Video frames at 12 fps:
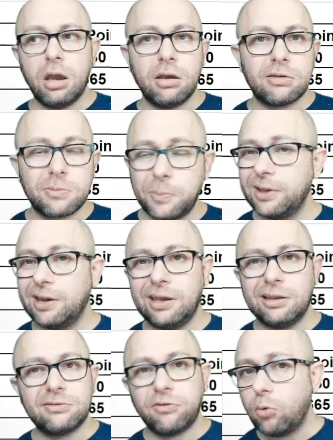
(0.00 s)

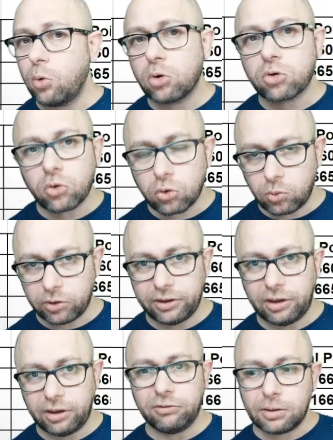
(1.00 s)
spirit, force, or
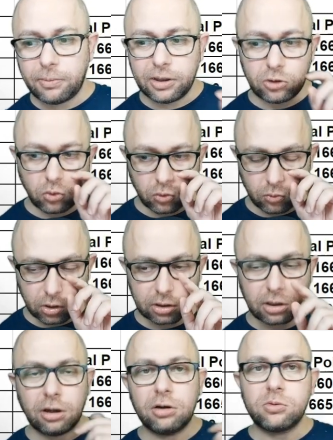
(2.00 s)
whatever, depending on what
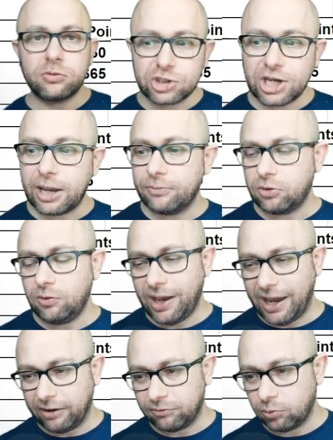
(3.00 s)
color of champs you
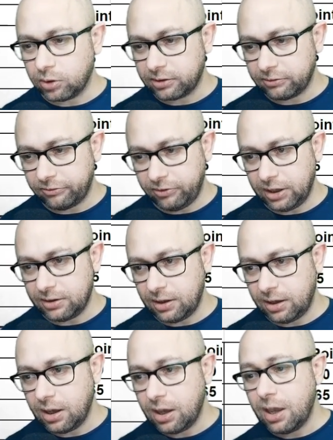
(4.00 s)
have, what affinity.